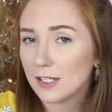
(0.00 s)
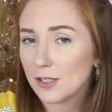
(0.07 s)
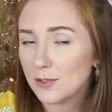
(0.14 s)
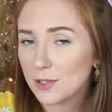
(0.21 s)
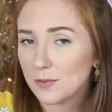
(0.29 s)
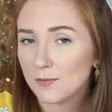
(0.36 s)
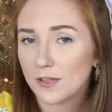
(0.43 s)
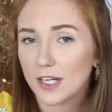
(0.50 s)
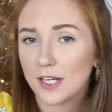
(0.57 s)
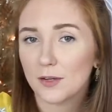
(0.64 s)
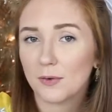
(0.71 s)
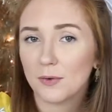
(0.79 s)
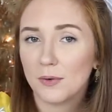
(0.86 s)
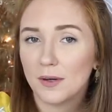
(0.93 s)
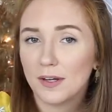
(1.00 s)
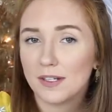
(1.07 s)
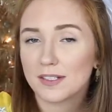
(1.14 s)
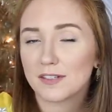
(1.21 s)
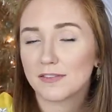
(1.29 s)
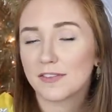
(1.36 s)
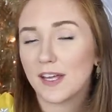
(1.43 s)
YouTube video
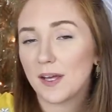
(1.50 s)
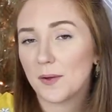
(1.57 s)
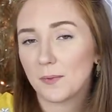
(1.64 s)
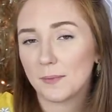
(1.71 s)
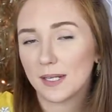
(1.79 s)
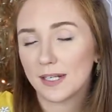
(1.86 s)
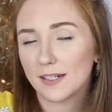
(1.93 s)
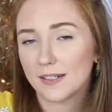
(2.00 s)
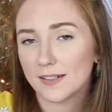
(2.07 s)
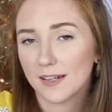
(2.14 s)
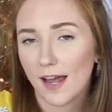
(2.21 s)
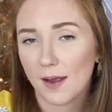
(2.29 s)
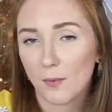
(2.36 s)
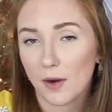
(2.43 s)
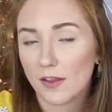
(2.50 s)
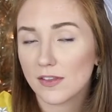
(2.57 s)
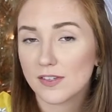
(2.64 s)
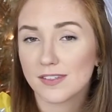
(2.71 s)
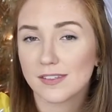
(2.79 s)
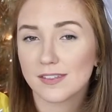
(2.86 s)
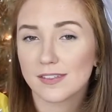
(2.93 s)
to film and I wear
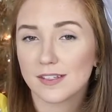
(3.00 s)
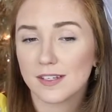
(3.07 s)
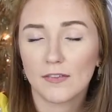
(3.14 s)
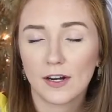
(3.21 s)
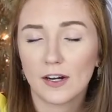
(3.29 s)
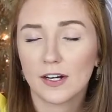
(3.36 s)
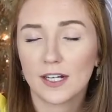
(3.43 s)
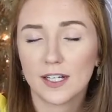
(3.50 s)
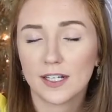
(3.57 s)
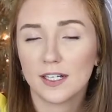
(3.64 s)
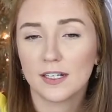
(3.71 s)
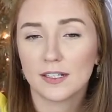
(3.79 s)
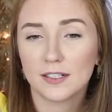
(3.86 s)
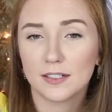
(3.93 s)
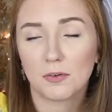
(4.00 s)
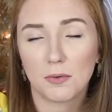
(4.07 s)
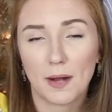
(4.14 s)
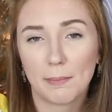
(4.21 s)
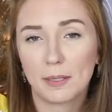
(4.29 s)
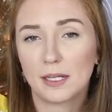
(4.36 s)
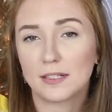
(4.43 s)
this very
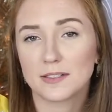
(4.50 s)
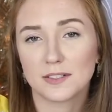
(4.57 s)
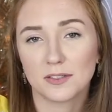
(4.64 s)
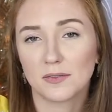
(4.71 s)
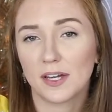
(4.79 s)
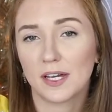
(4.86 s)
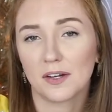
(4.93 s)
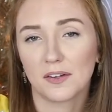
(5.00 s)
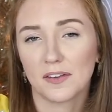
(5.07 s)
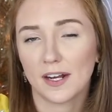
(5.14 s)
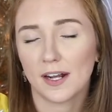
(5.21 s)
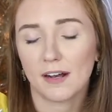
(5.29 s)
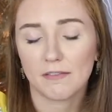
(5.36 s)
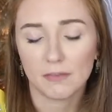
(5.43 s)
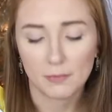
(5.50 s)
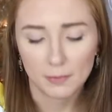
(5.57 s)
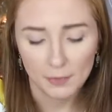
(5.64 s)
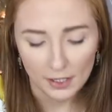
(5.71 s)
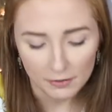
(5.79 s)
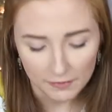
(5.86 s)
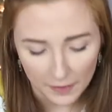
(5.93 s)
crappy little veil that I got from a bridal